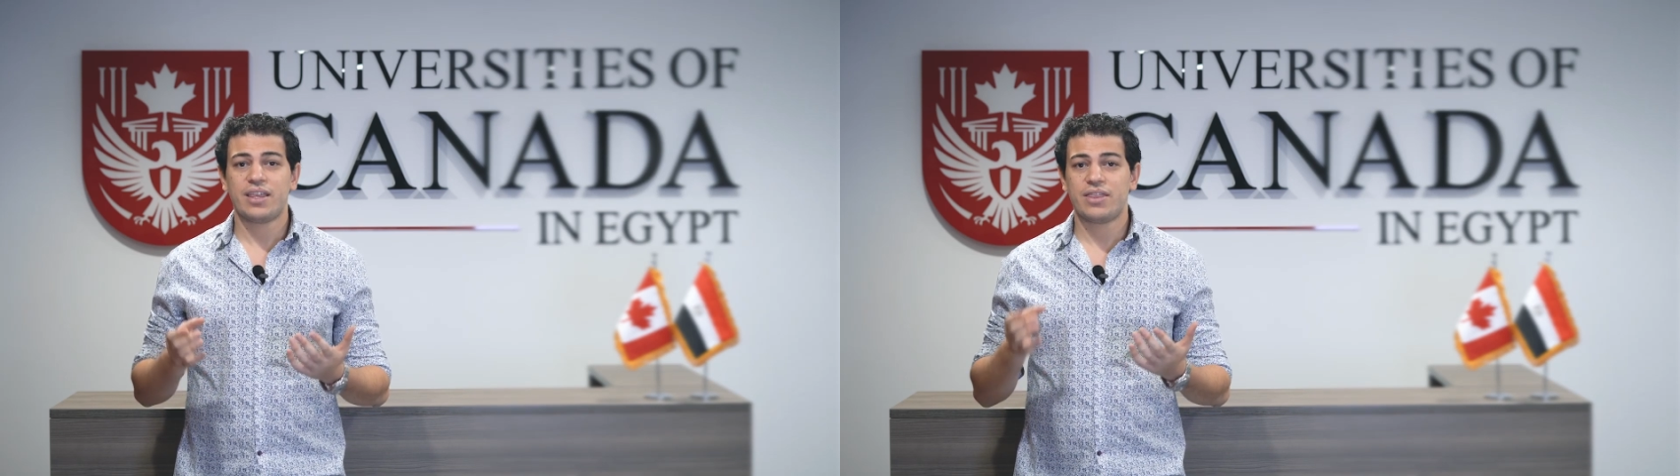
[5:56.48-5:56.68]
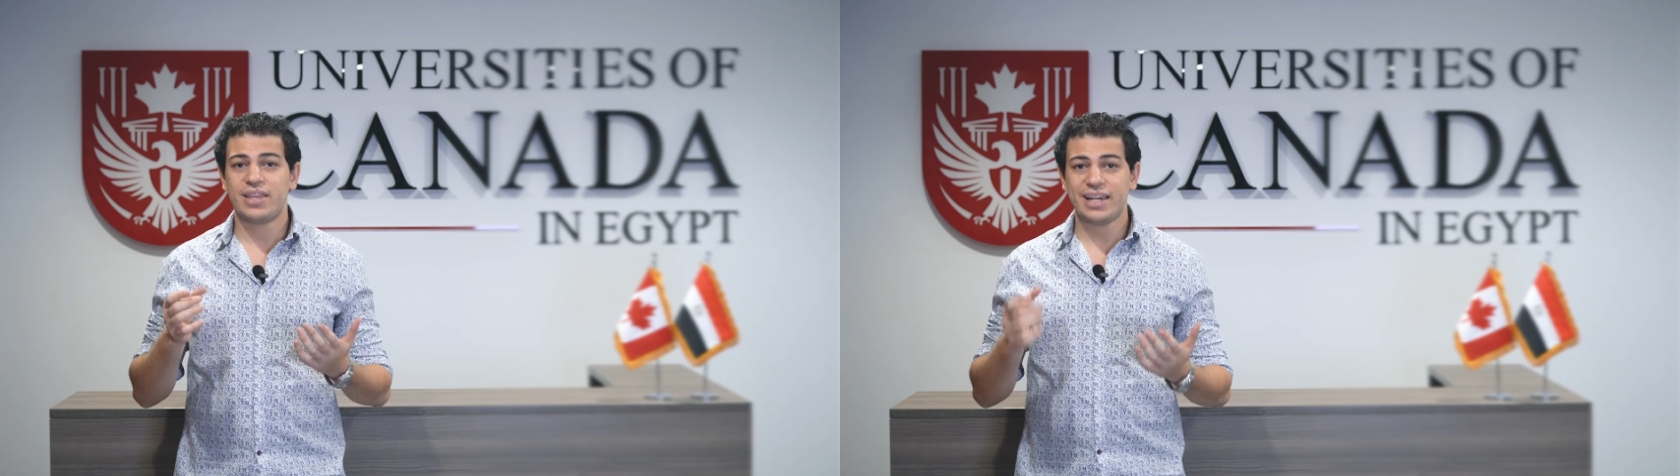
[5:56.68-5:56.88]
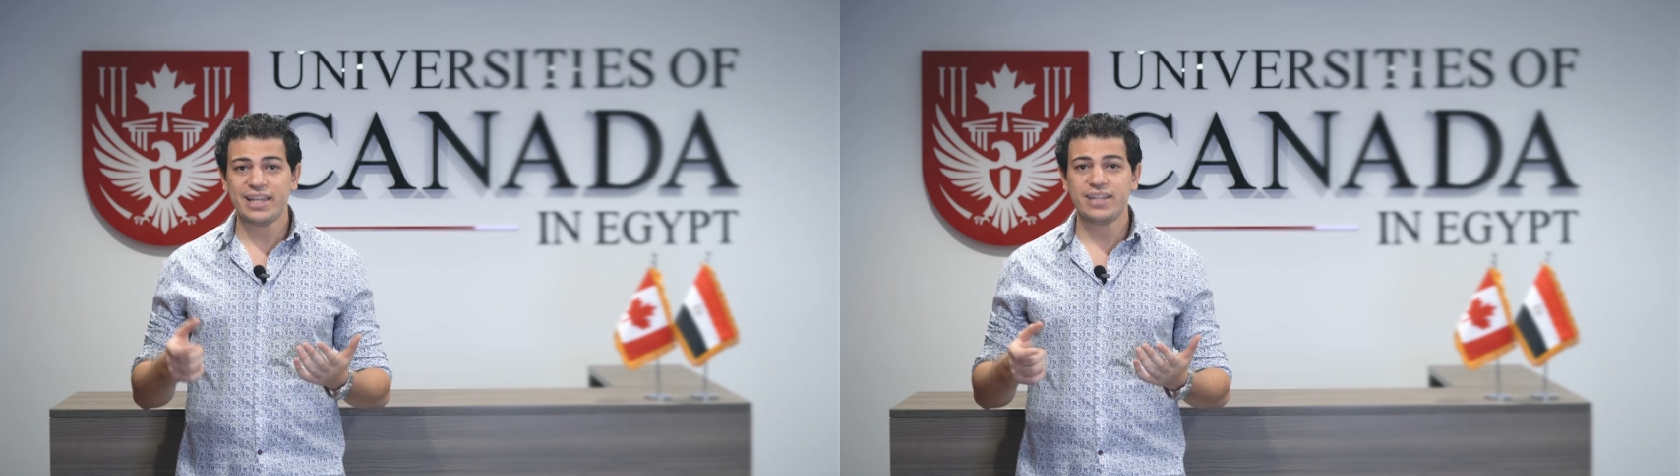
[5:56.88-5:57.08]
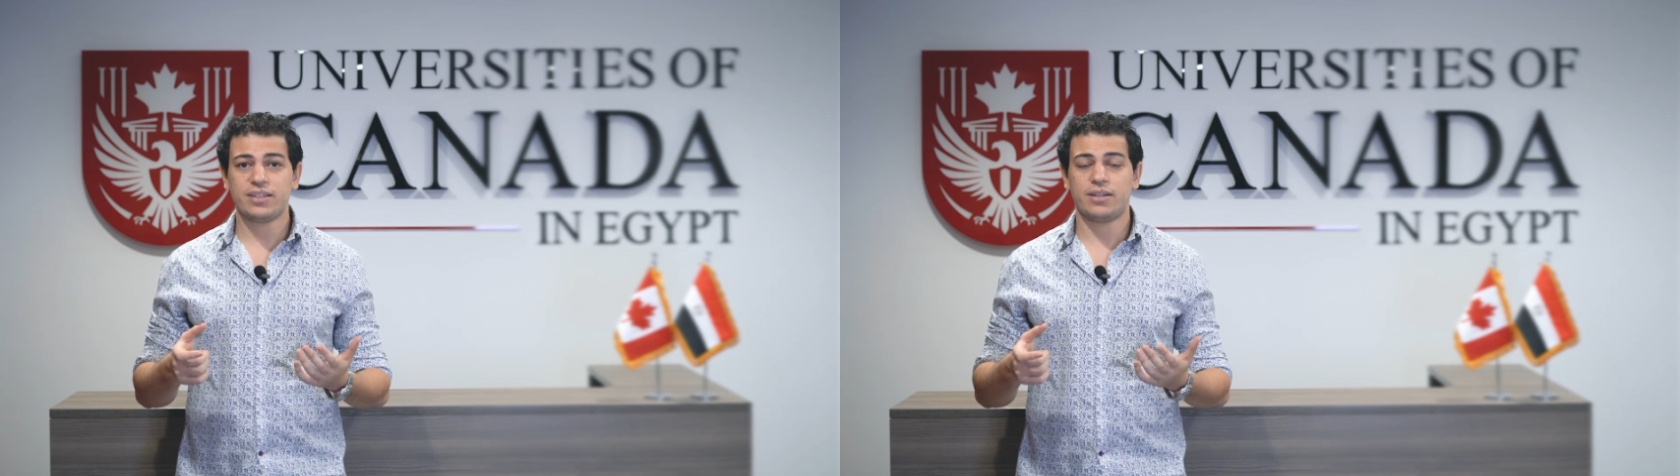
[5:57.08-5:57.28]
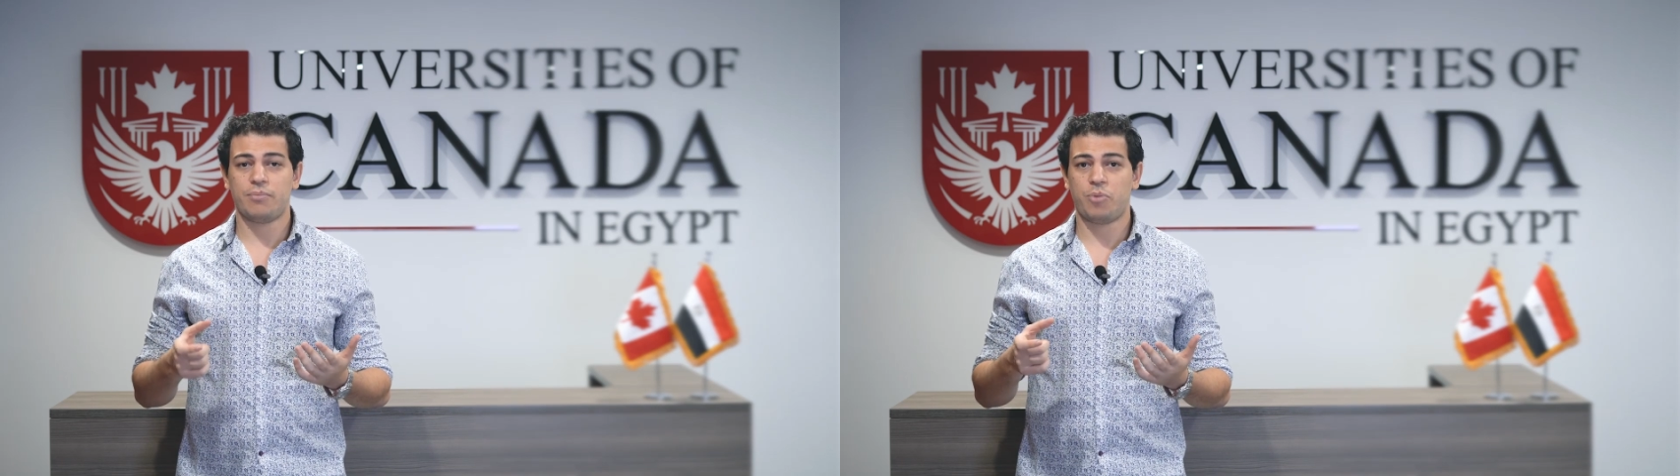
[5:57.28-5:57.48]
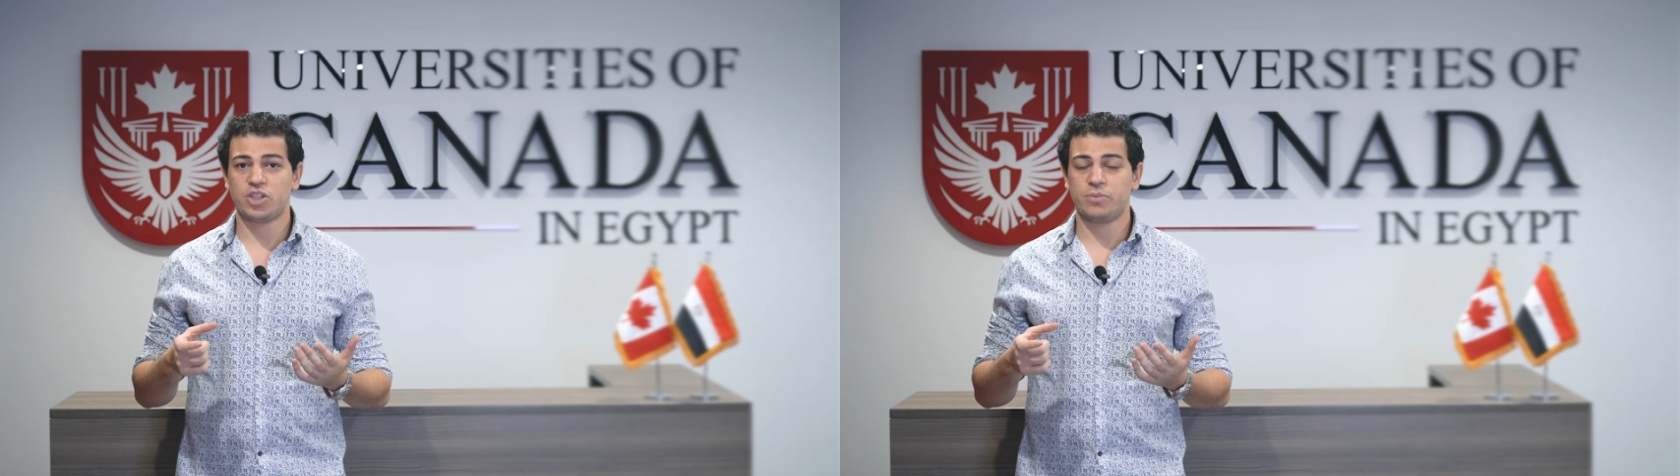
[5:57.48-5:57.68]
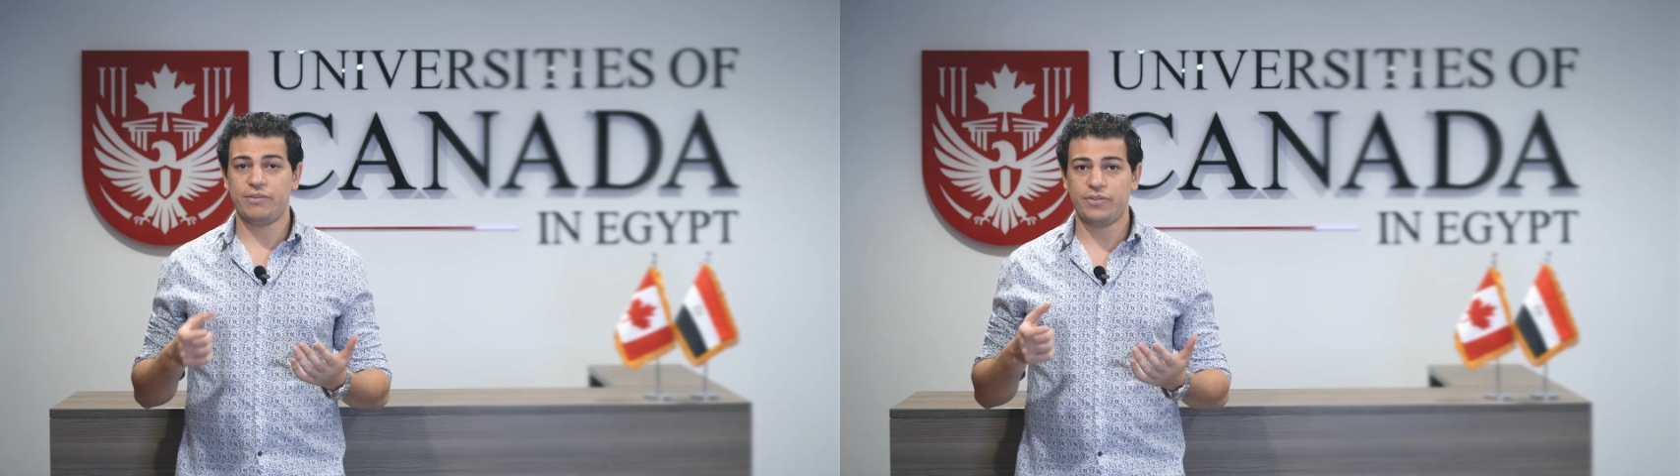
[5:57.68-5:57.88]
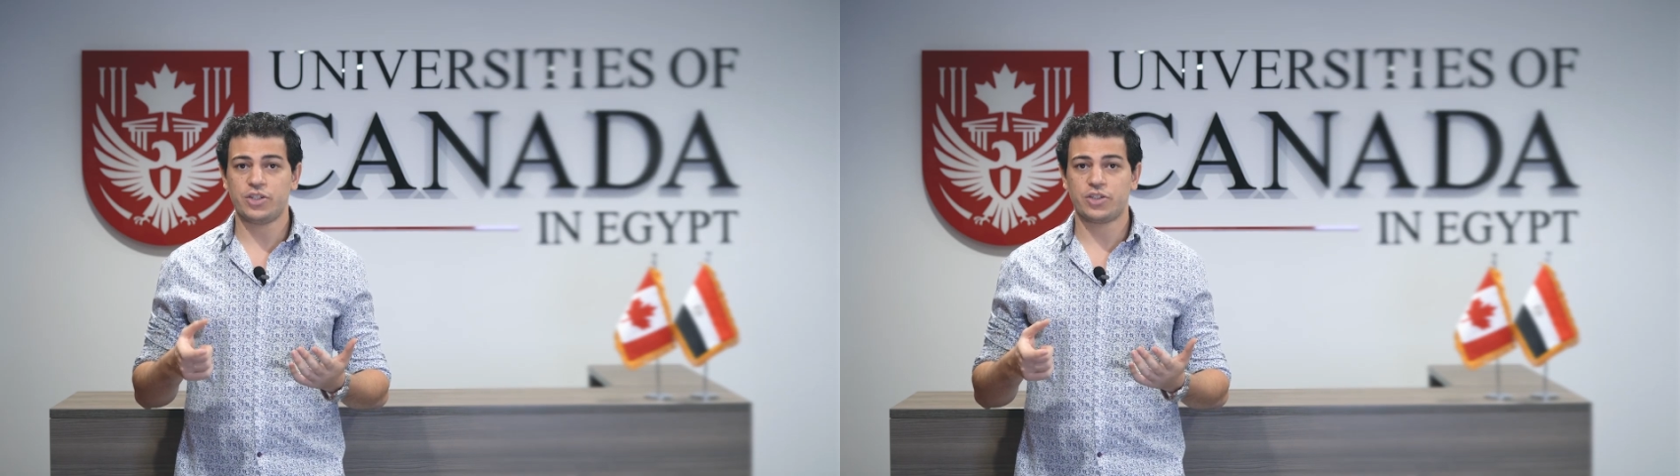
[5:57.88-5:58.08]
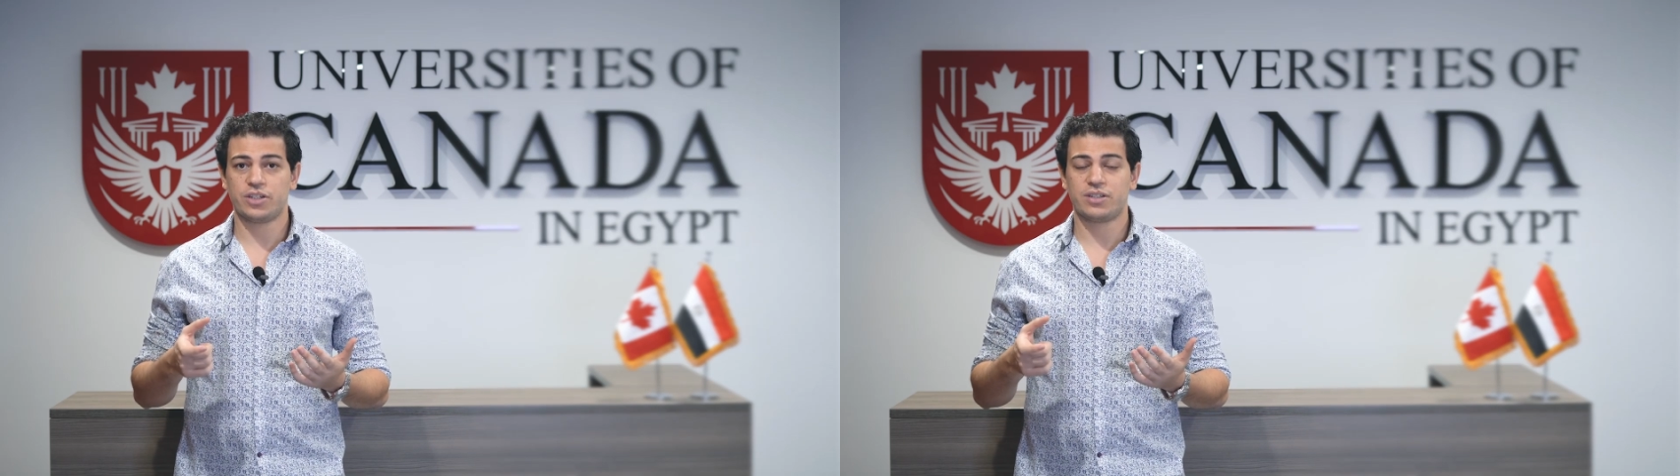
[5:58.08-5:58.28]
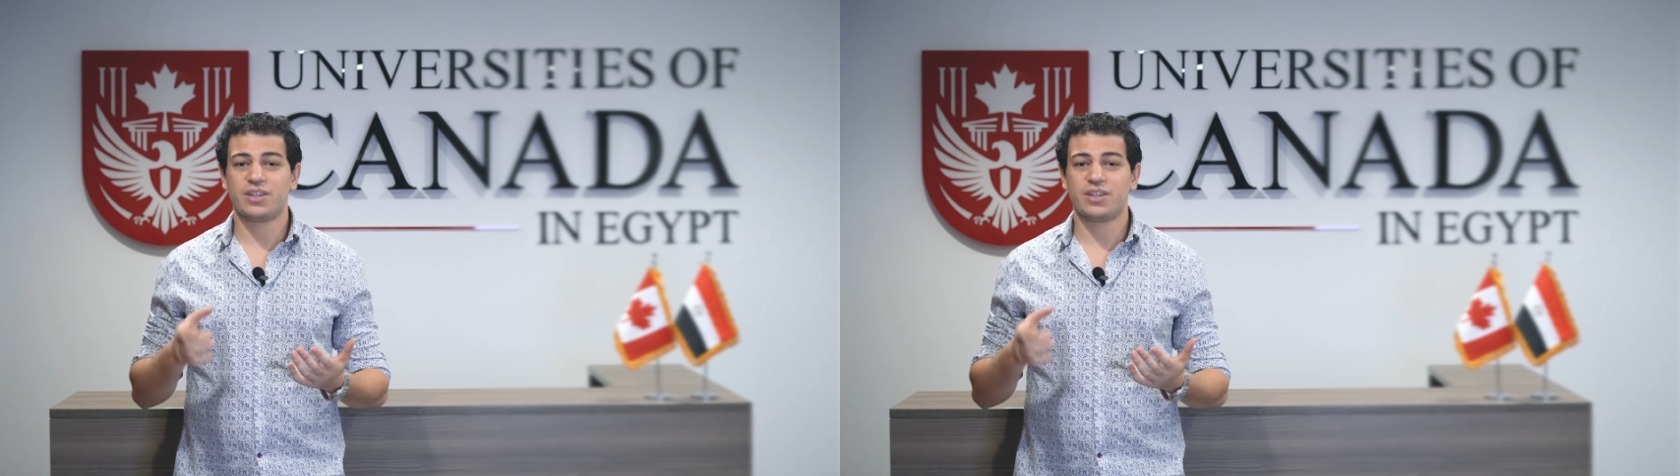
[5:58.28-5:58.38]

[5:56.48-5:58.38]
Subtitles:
the least possible features